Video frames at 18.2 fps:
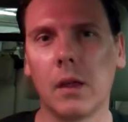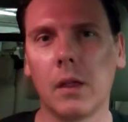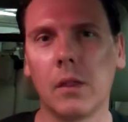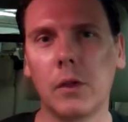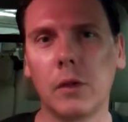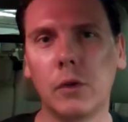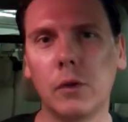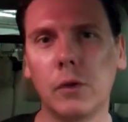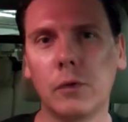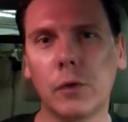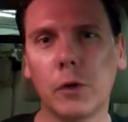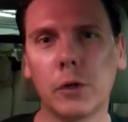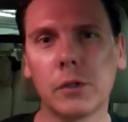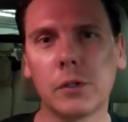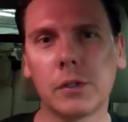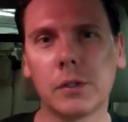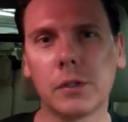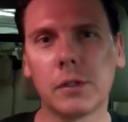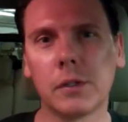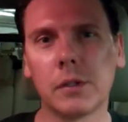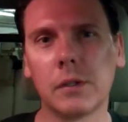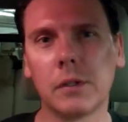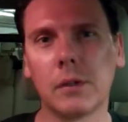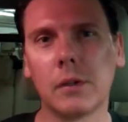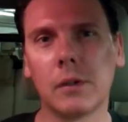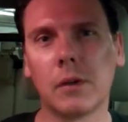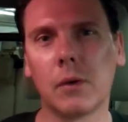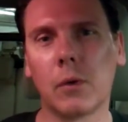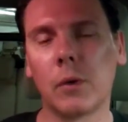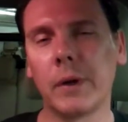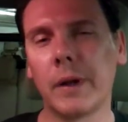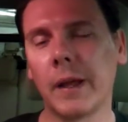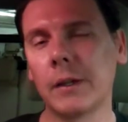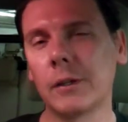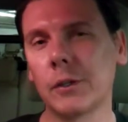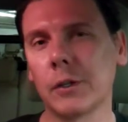The universe or
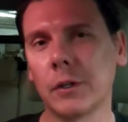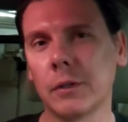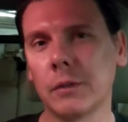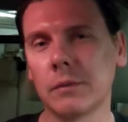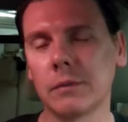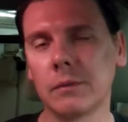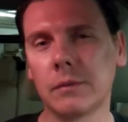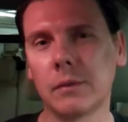nature